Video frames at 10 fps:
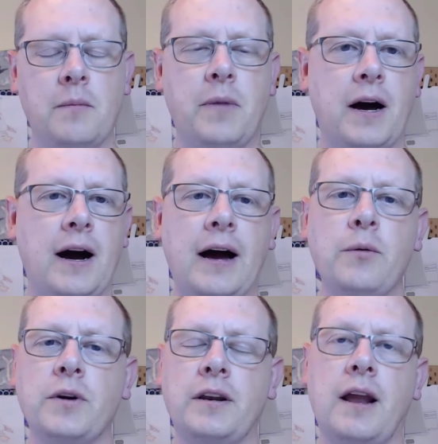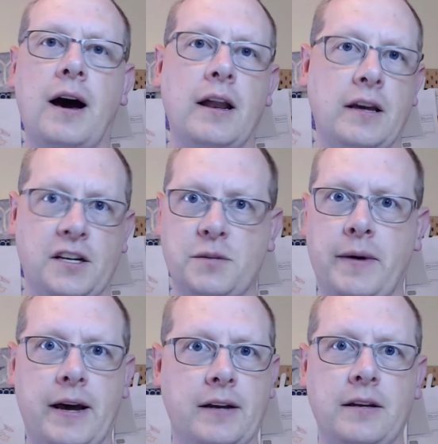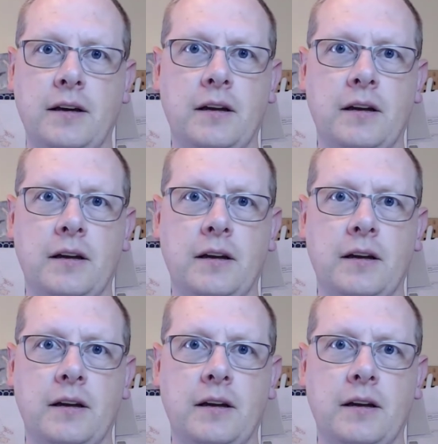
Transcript: But I would not expect